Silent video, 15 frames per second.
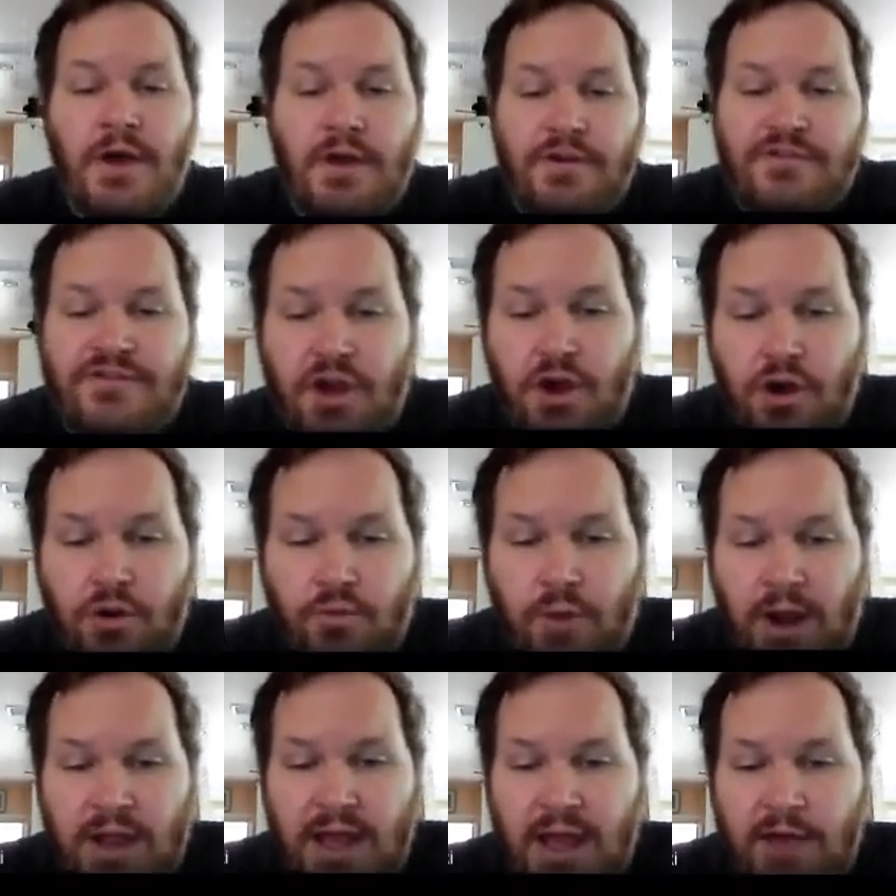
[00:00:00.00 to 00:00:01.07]
So
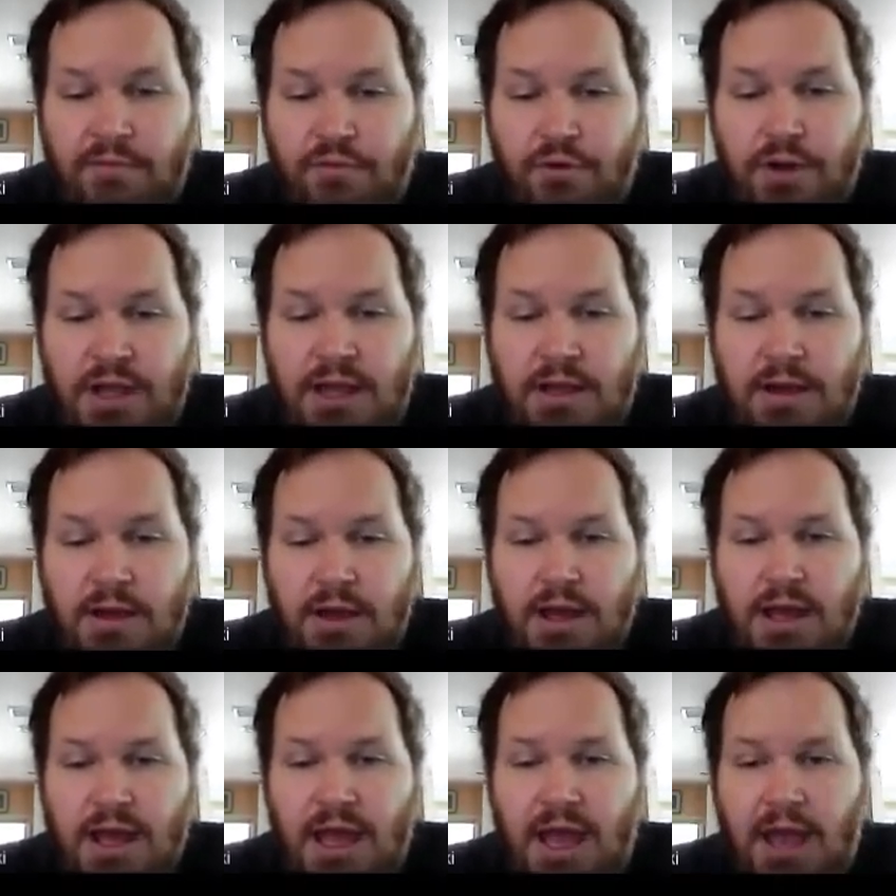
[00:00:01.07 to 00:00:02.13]
right,
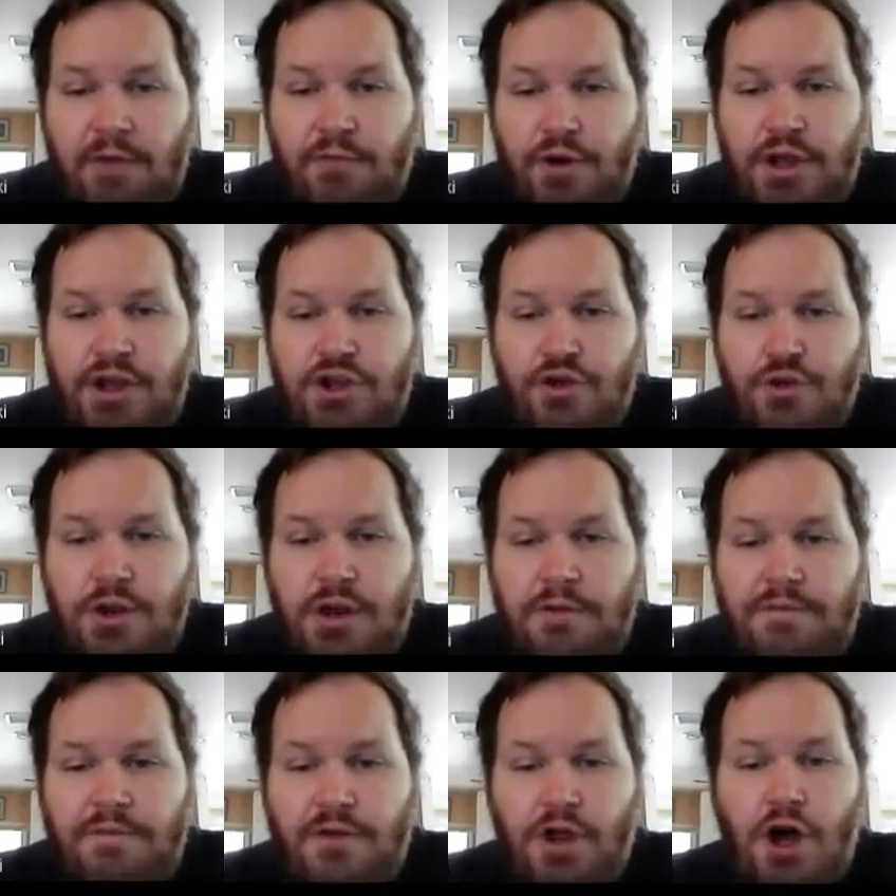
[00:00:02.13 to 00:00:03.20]
every unit
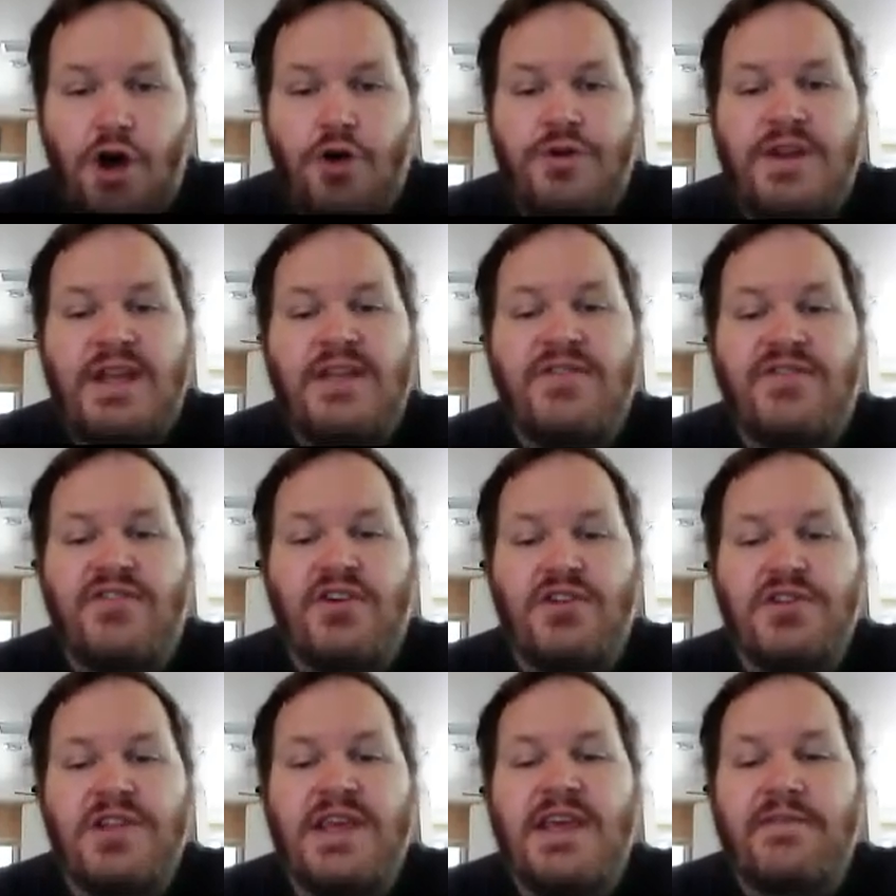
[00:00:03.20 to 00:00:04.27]
of flow needs to
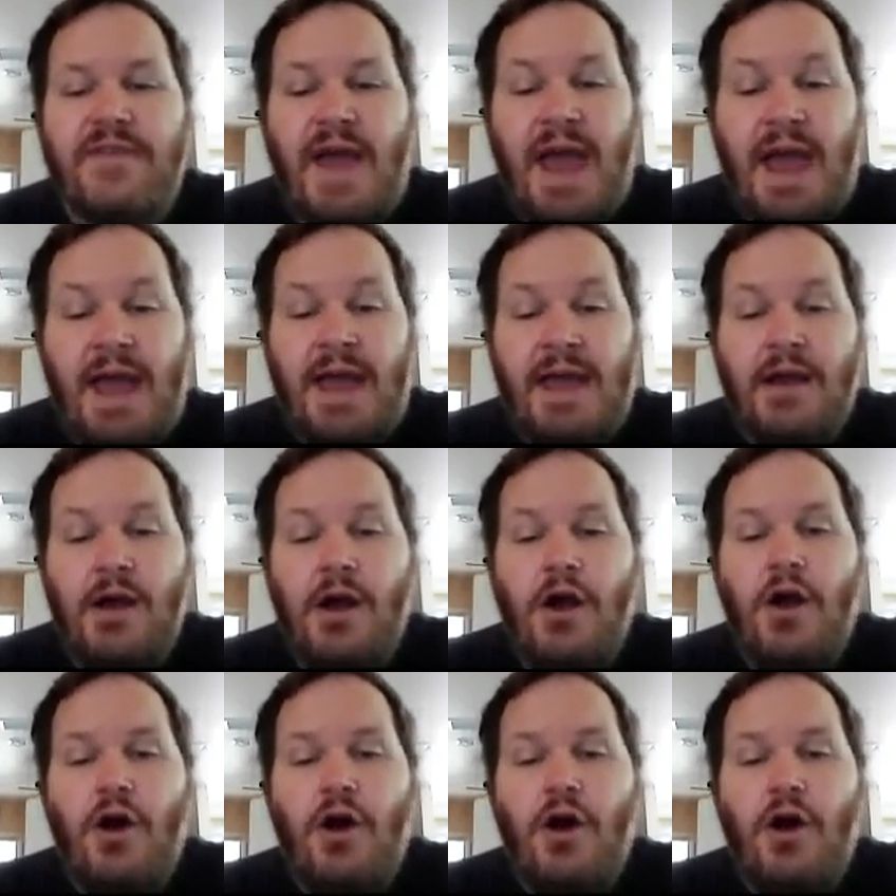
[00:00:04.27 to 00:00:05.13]
leave A.